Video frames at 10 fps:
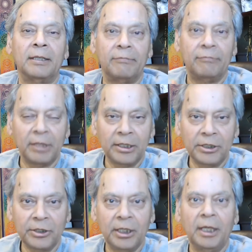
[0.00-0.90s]

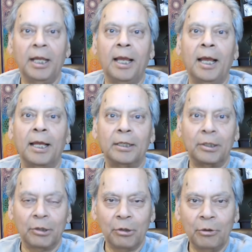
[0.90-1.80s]
flourish and
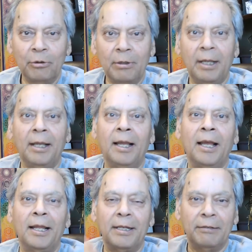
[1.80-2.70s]
grow
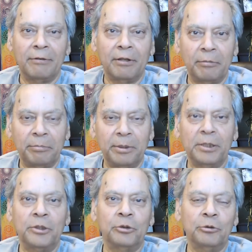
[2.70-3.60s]
and develop
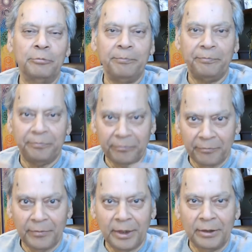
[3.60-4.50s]
into
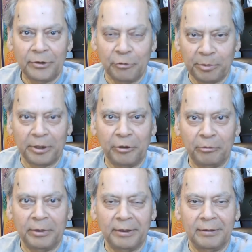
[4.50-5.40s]

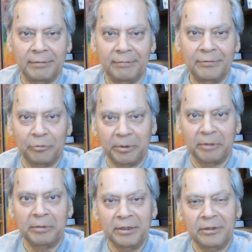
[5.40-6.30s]
superhuman. Super
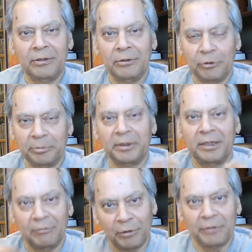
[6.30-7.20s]
means super
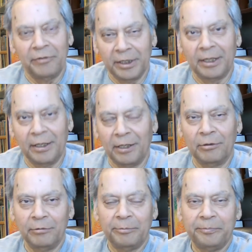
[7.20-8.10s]
than what we are
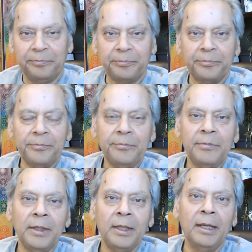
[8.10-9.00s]
now.
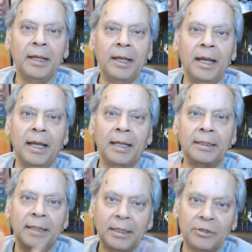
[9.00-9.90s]
And
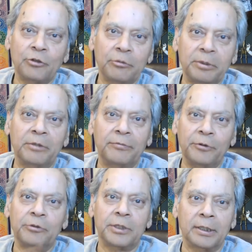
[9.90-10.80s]
that should be the
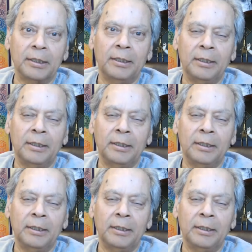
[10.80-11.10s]
future